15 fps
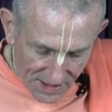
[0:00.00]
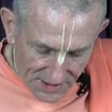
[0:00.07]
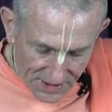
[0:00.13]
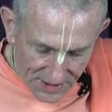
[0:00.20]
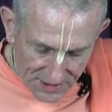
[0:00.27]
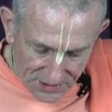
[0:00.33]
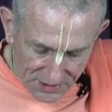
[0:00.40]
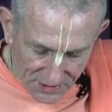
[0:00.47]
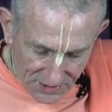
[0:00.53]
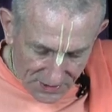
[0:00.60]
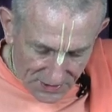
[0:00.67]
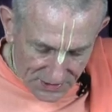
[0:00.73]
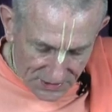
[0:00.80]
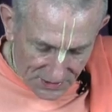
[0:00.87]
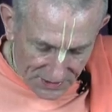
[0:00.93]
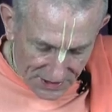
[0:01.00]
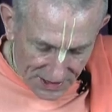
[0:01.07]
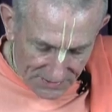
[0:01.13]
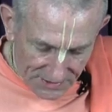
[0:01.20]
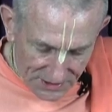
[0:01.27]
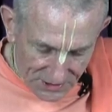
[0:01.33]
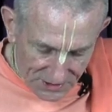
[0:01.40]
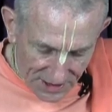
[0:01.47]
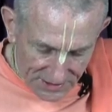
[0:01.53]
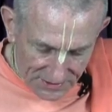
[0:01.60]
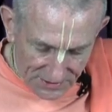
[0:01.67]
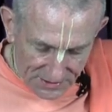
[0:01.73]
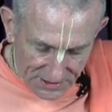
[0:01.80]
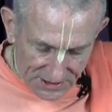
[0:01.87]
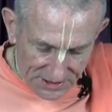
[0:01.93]
the asuras or demons try
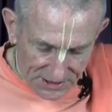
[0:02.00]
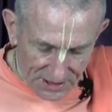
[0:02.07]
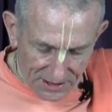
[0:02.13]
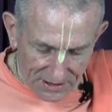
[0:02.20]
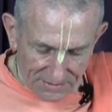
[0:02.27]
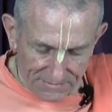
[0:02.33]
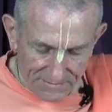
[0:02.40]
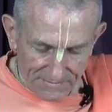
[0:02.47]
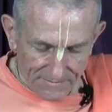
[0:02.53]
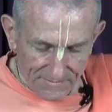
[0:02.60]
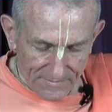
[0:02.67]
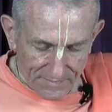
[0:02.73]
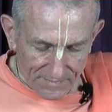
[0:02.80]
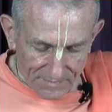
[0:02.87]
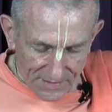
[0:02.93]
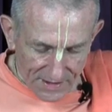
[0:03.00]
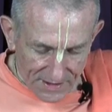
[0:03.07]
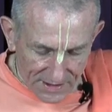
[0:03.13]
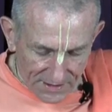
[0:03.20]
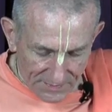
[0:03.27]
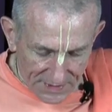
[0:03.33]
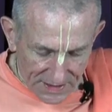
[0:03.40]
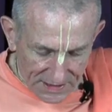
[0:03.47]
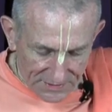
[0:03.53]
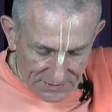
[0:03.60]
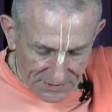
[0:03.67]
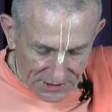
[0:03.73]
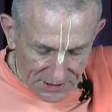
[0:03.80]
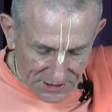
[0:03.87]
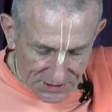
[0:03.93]
to disturb the
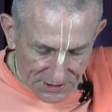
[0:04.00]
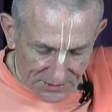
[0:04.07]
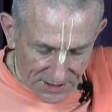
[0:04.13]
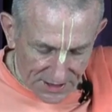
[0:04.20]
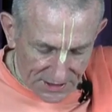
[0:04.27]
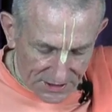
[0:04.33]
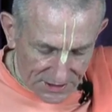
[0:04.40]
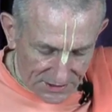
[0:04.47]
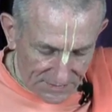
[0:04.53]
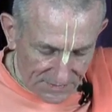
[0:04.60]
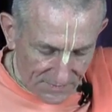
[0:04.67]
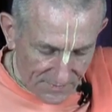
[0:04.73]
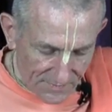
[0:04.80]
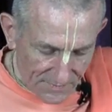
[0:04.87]
peaceful situation.